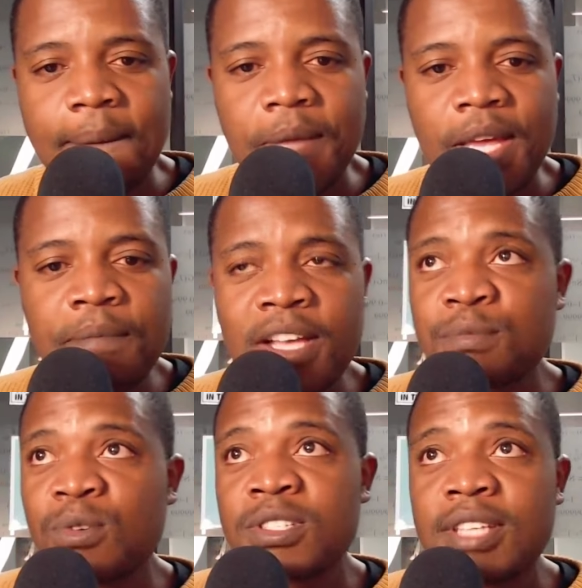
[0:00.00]
It
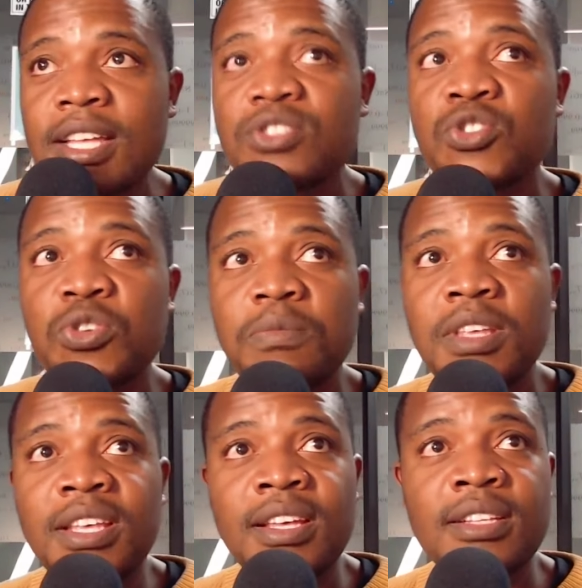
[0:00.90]
makes more sense to
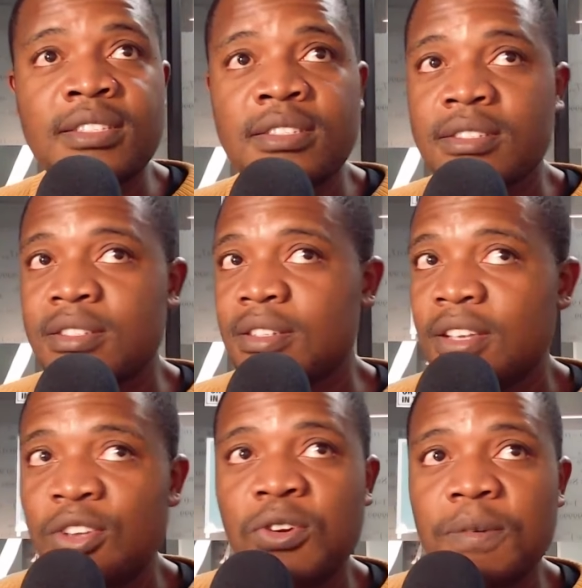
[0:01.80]
me. It's,
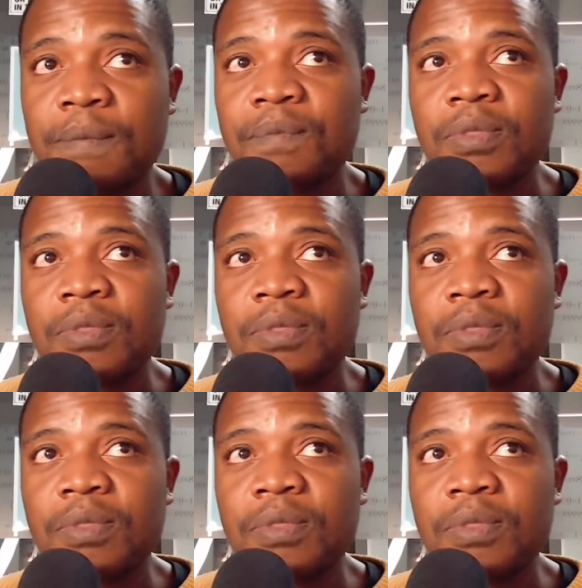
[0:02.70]
you know.